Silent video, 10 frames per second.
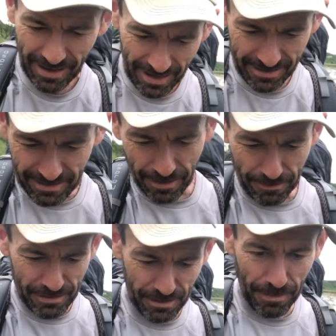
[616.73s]
And
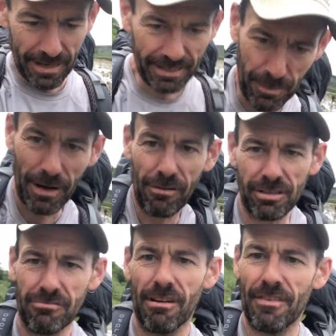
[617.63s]
he's just making his way
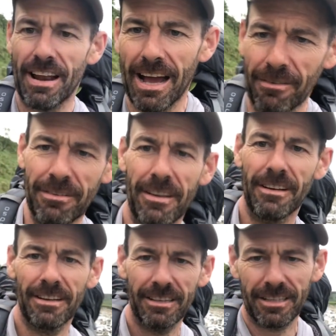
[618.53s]
across the river now
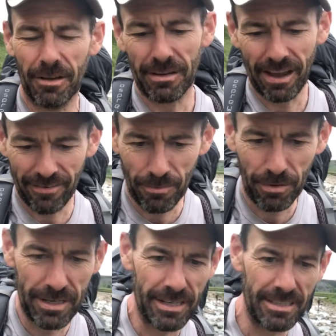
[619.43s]
to go and carry on
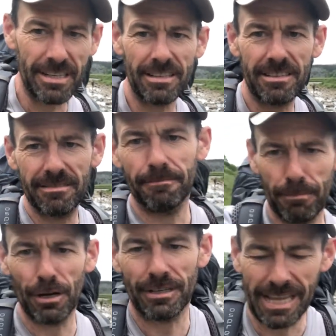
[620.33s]
what he does. He does
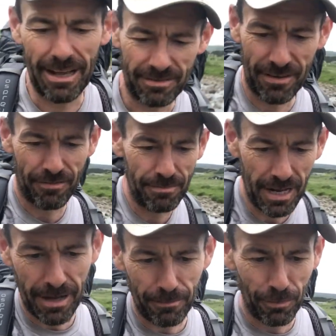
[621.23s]
bird counts, he's from
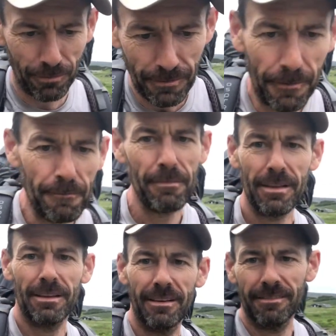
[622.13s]
Dartmoor.
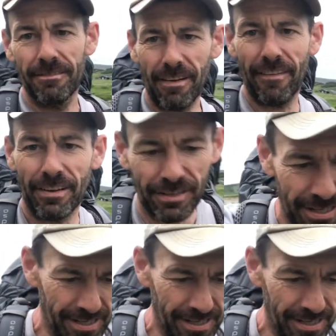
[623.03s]
Very good.